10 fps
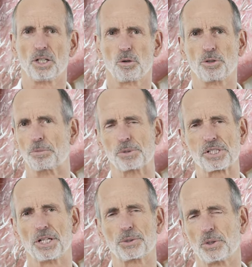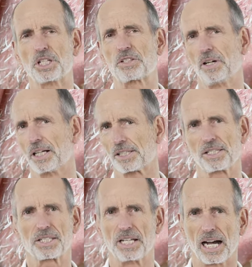And since the problem
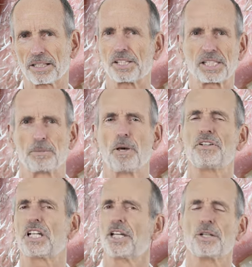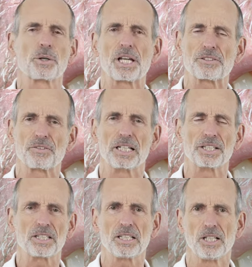doesn't simply disappear, you need new
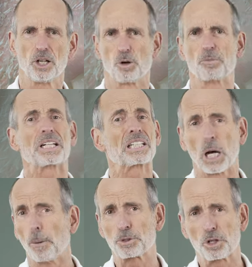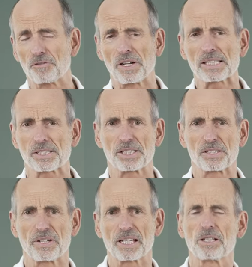ones sometimes, and so
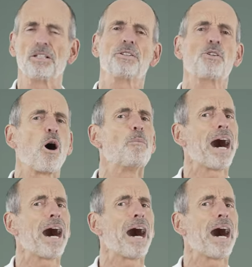it feels almost